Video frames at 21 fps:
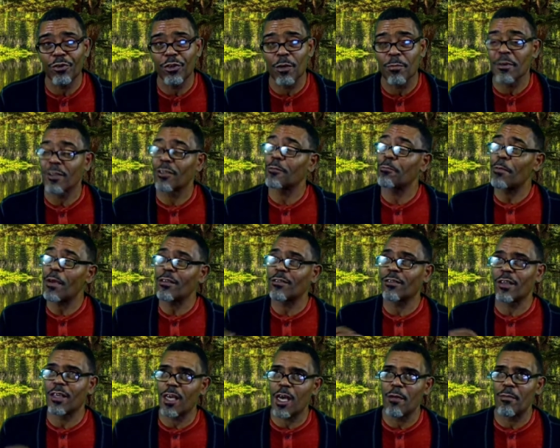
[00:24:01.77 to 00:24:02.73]
him,
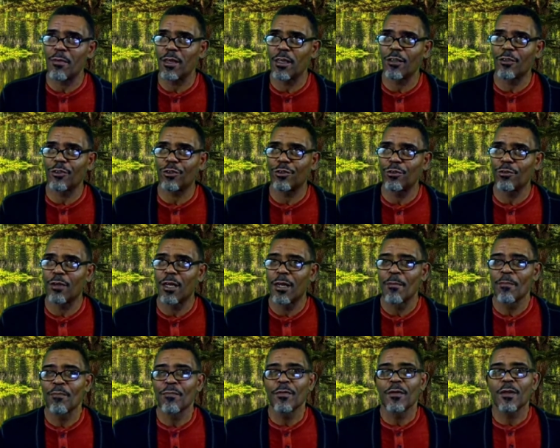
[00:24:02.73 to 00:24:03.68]
especially coming into
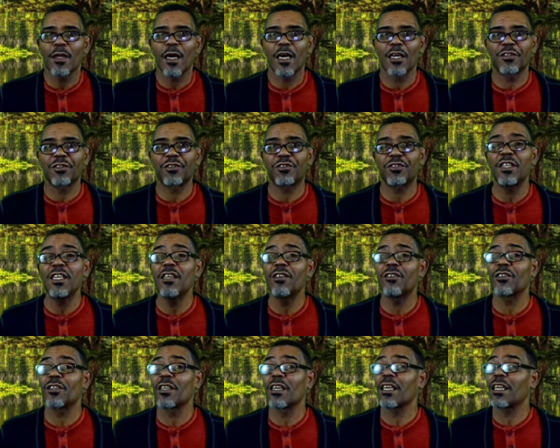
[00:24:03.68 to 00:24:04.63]
a
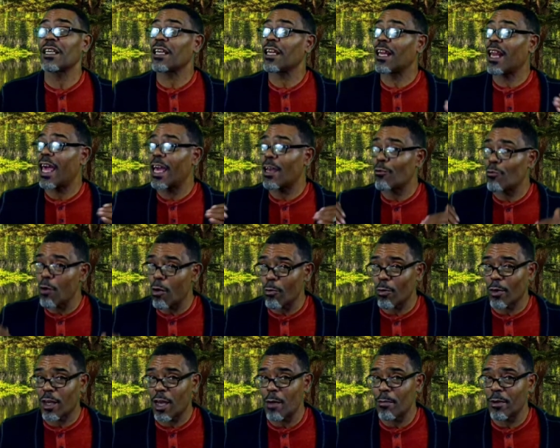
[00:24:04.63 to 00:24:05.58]
season like what
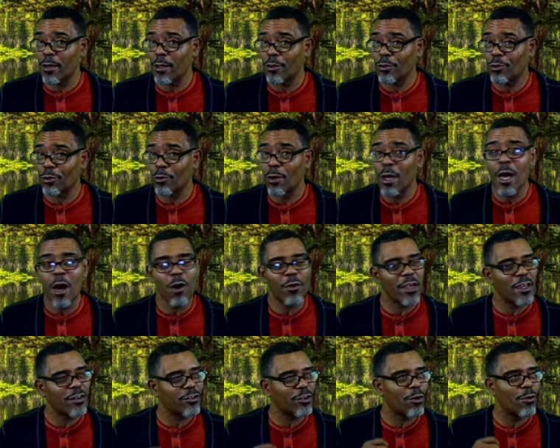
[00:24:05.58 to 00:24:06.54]
we're coming into.
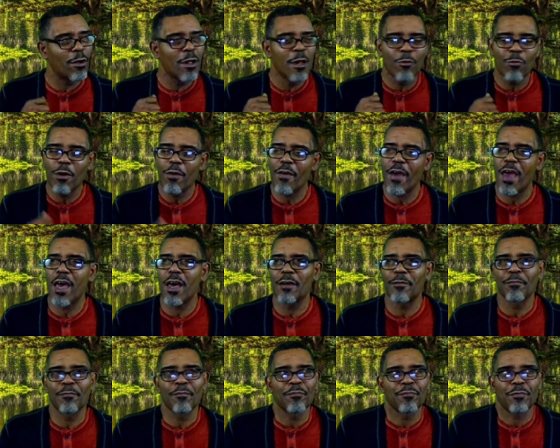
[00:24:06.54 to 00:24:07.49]
Okay, so we've
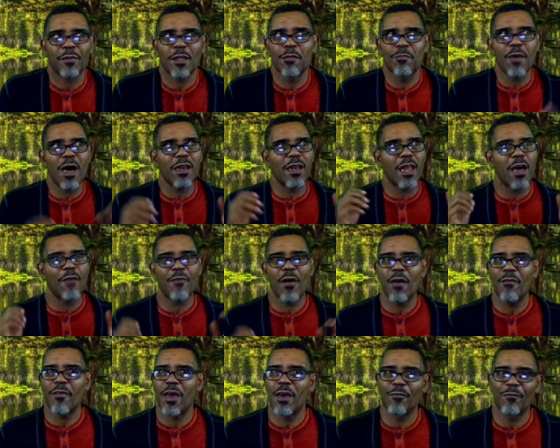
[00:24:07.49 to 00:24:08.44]
had, in my life,
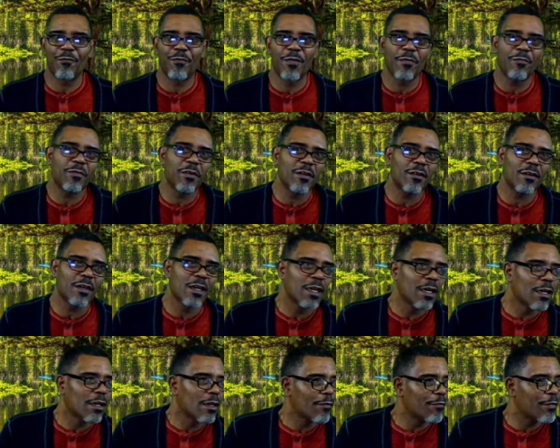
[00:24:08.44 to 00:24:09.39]
I've had 50,
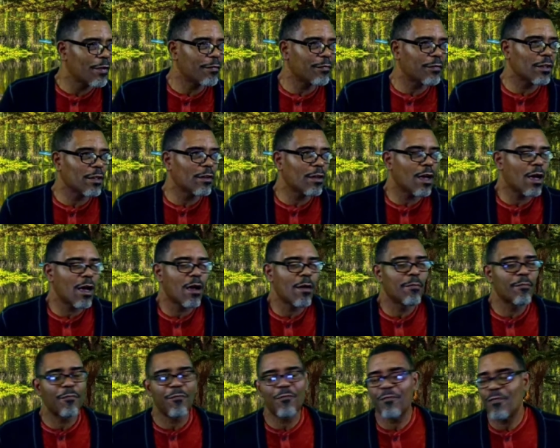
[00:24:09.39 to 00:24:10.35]
55
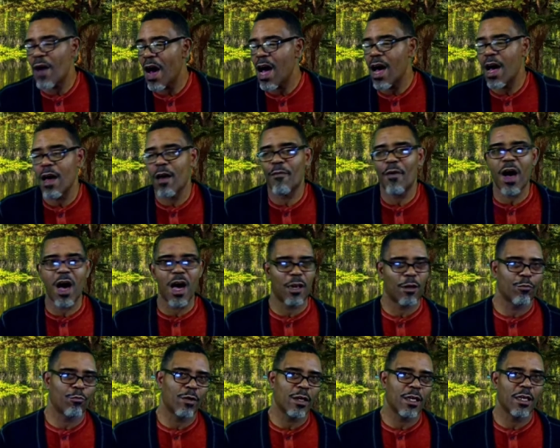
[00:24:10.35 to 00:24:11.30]
um,
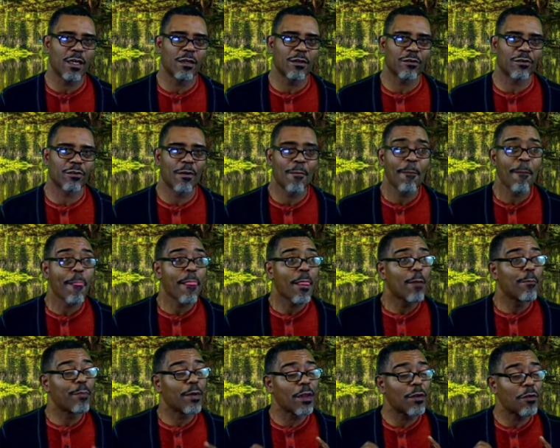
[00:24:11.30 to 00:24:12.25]
Halloweens,
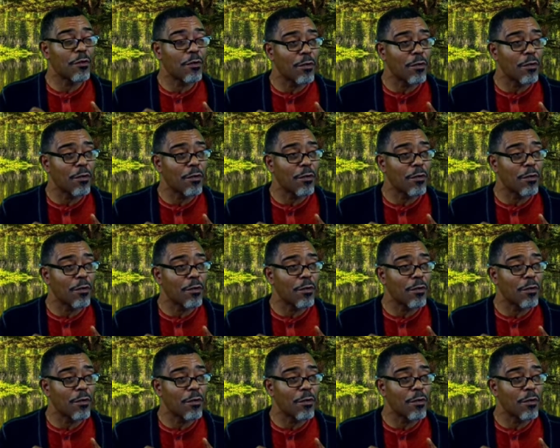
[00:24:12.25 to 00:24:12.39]
but